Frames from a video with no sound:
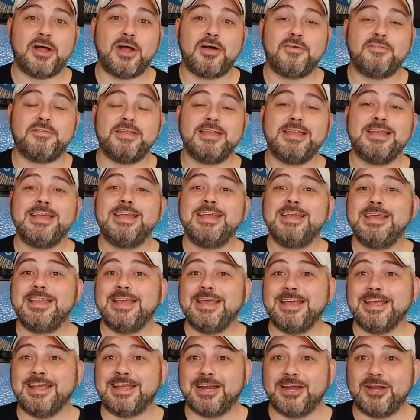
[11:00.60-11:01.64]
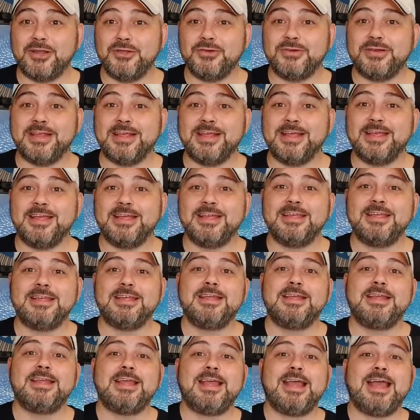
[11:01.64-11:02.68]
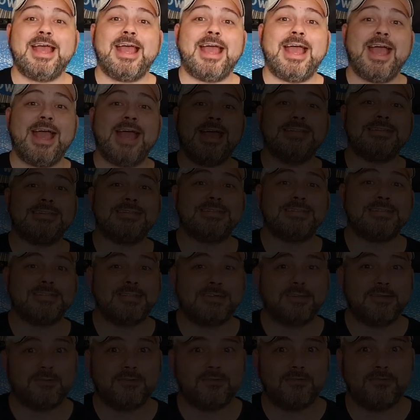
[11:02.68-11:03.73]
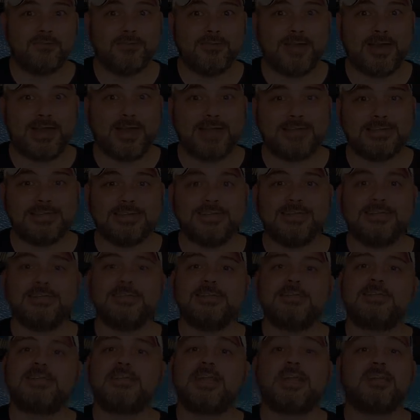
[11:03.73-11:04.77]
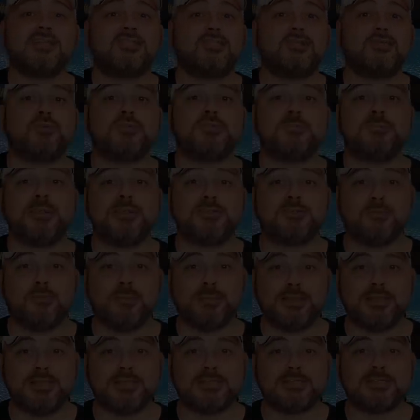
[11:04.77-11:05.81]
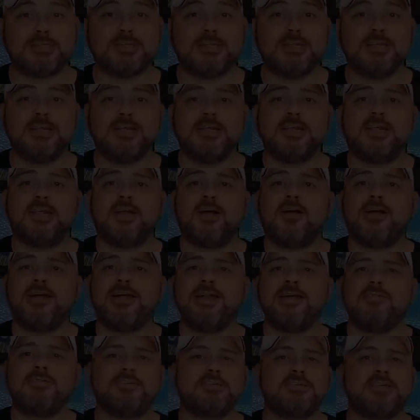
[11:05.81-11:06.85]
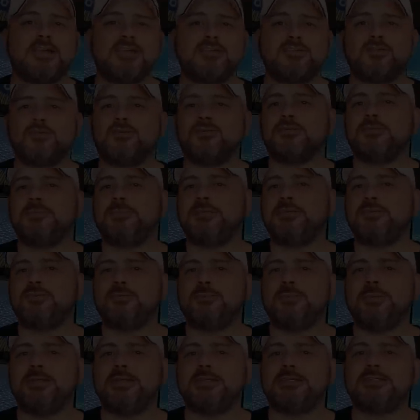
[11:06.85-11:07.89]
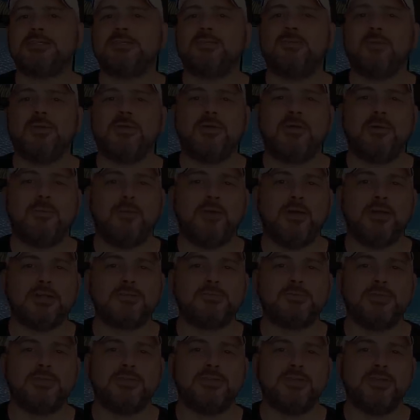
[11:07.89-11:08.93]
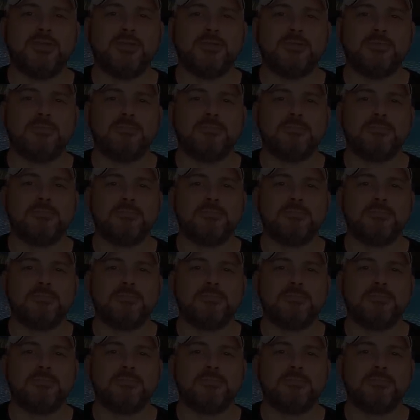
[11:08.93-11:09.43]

staff, including, Has redacted, touched your special bits. I never touched your special bits when I worked with you.